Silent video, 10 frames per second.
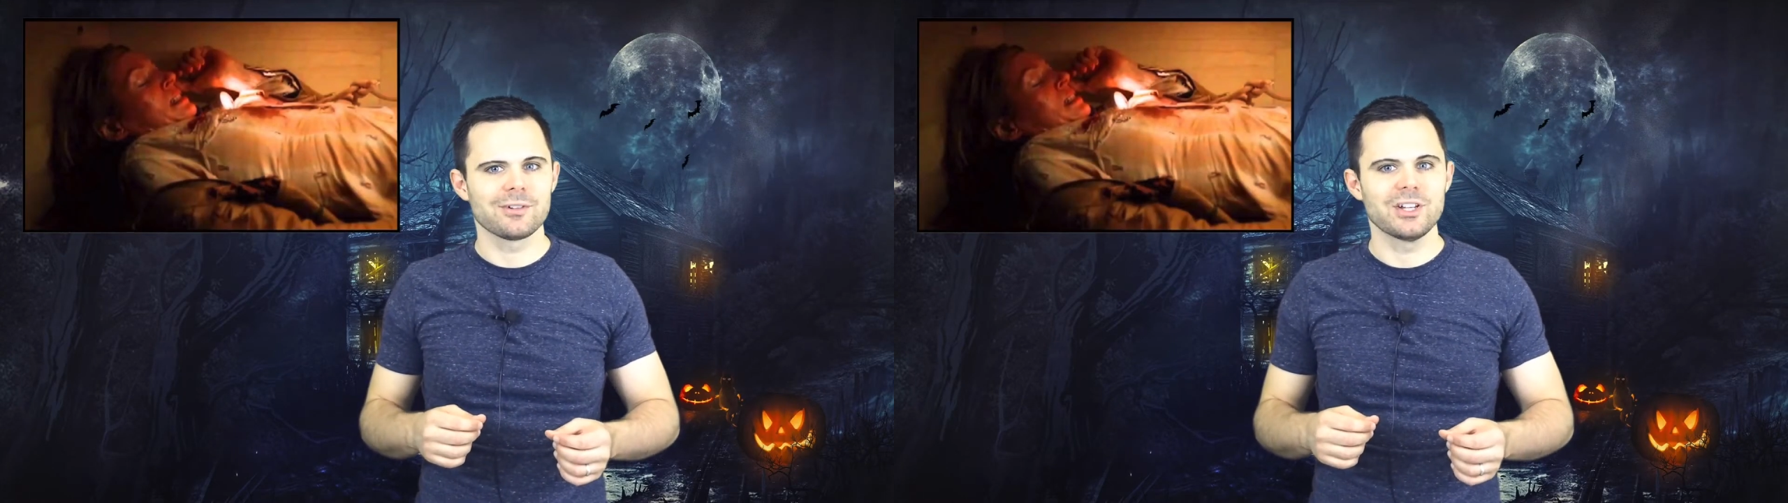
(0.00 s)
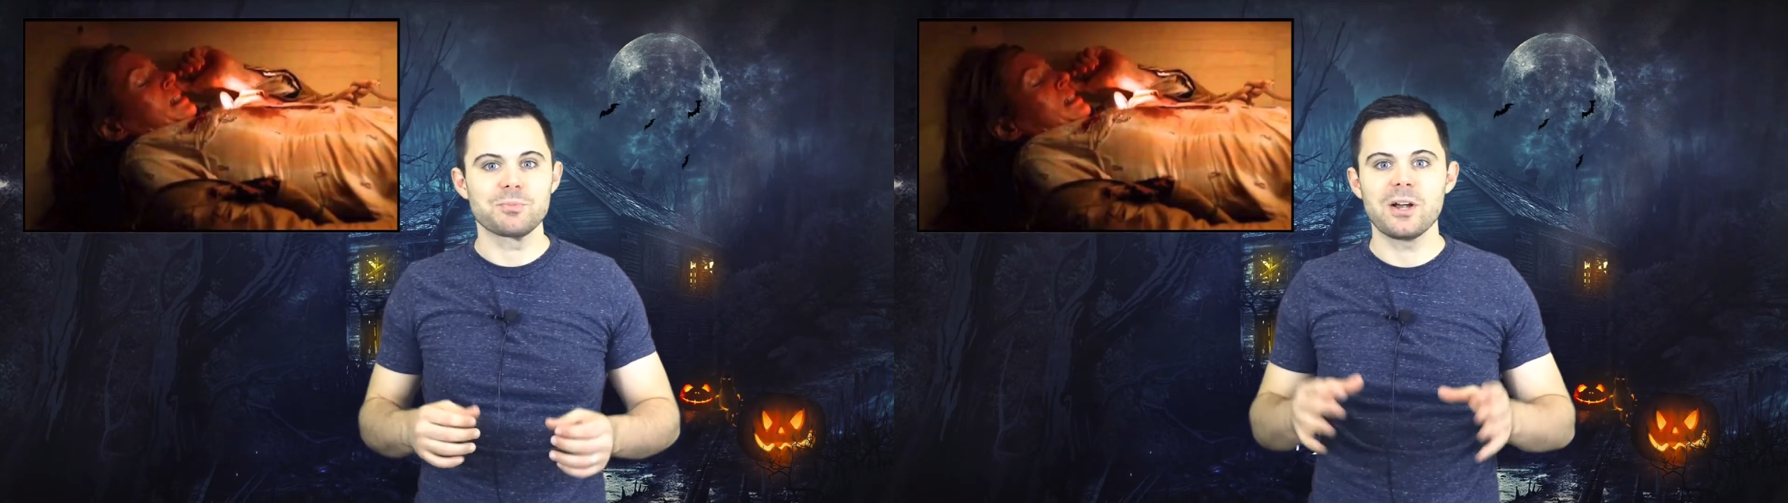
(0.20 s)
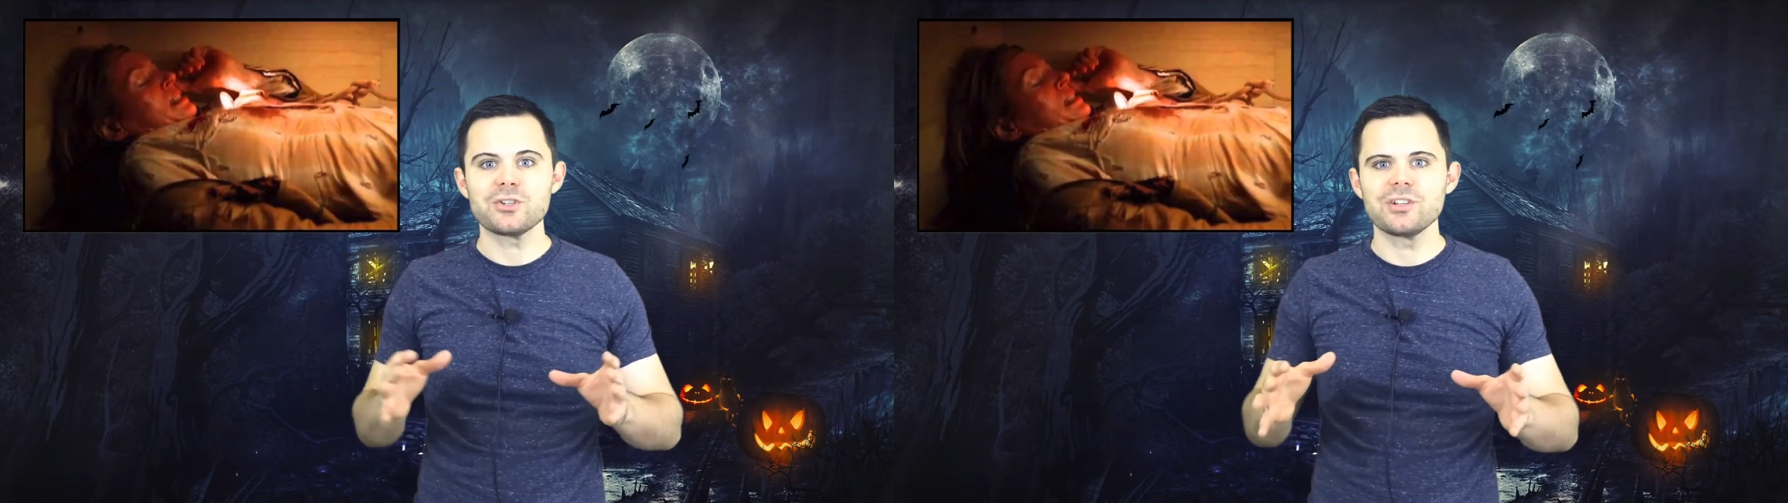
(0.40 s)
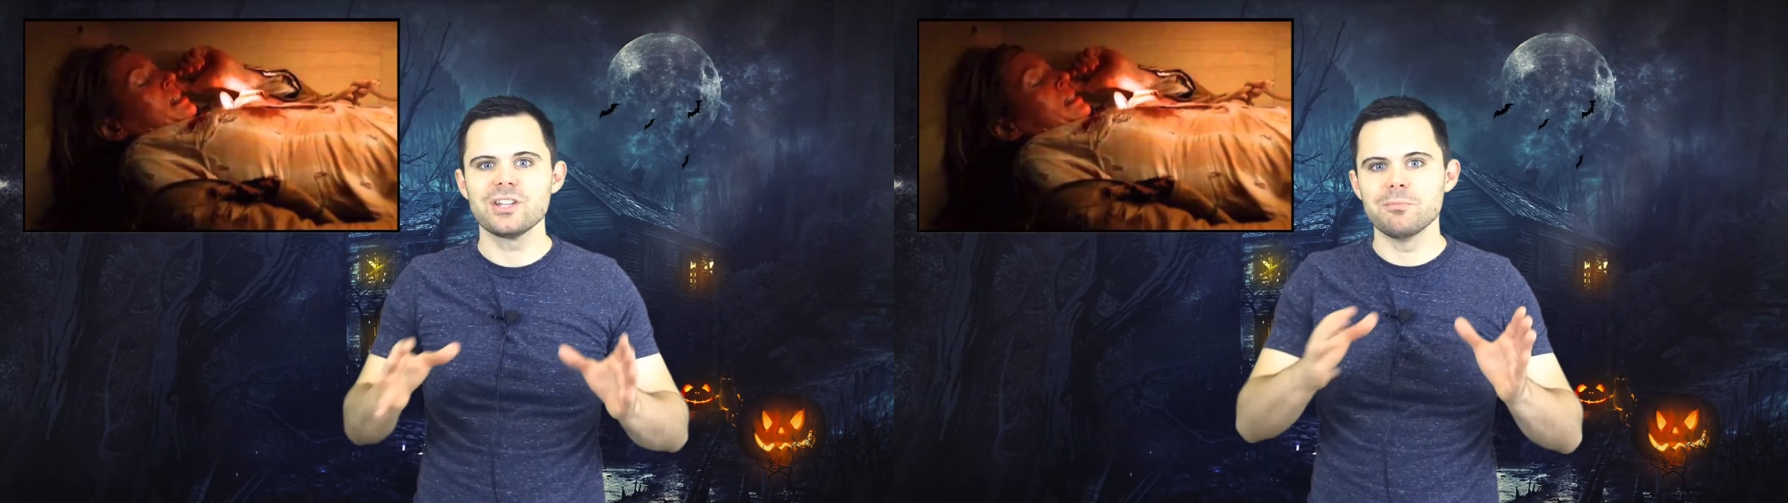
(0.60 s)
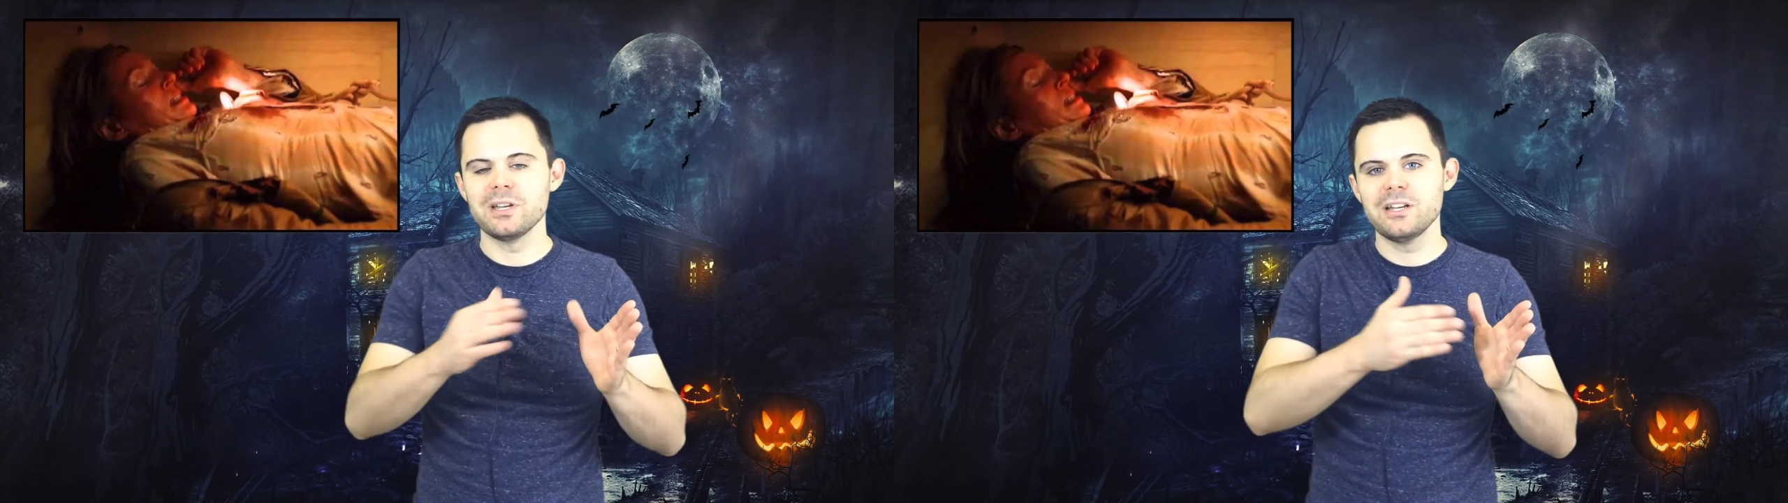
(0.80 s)
especially in
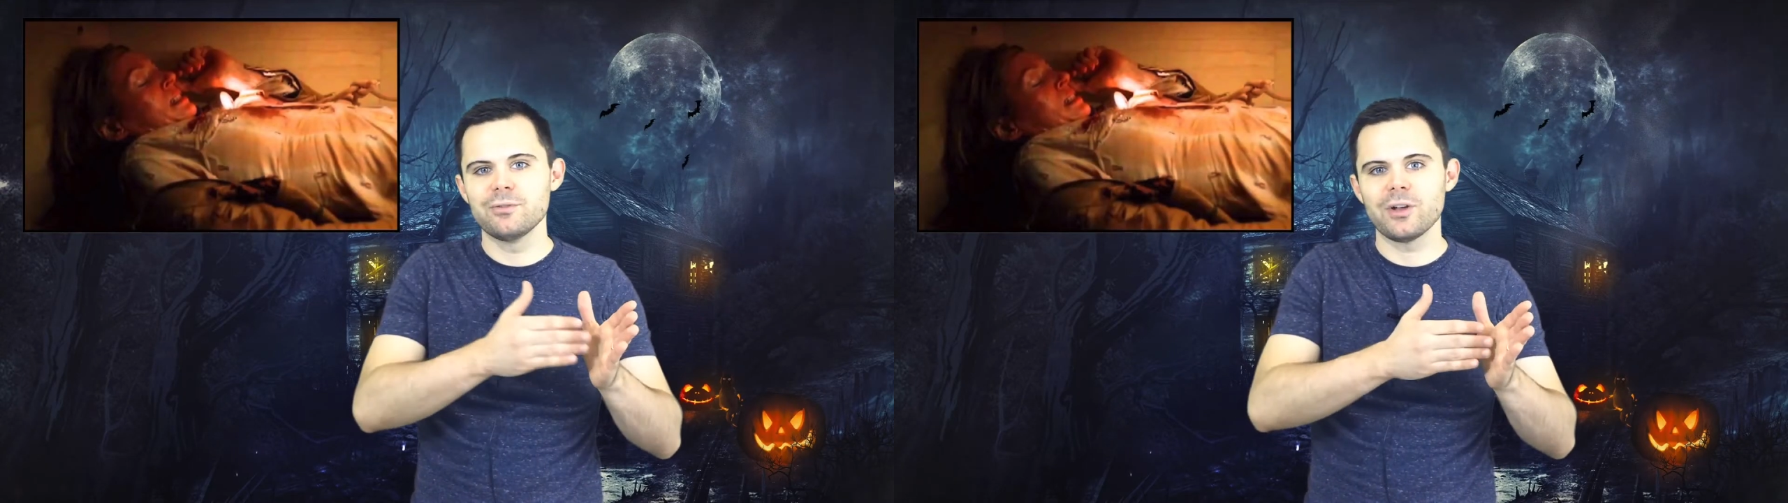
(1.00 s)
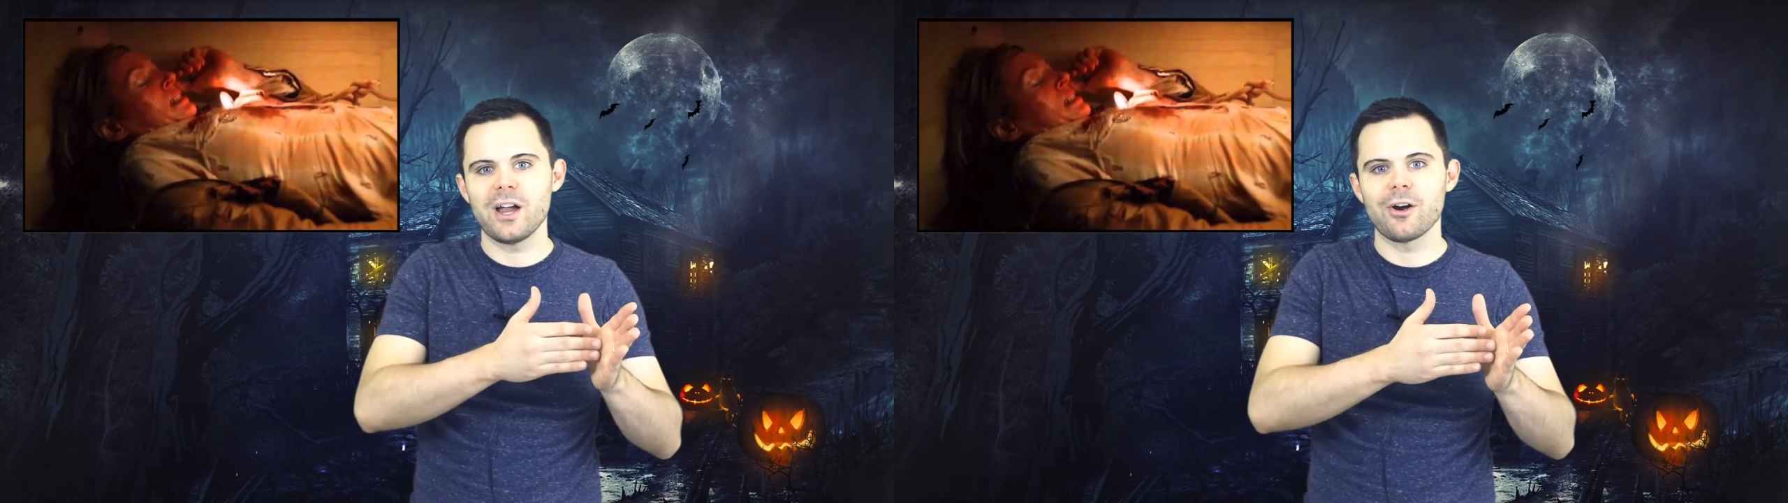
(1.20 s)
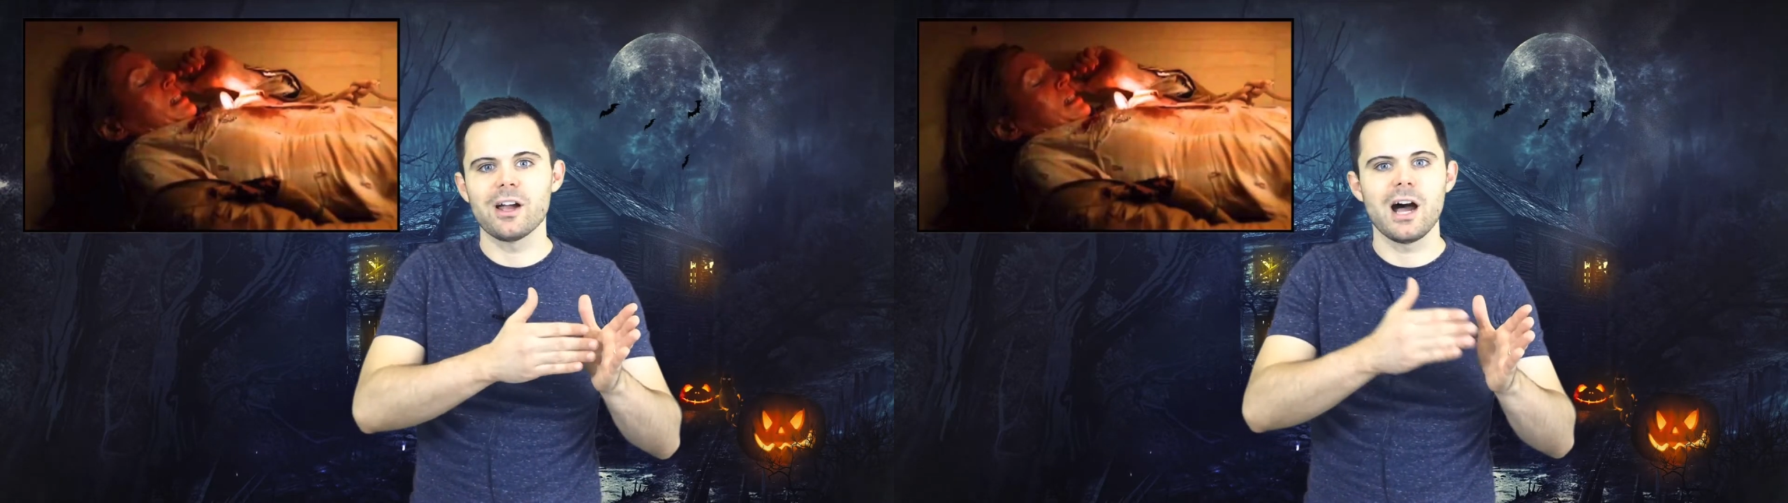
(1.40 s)
the medieval era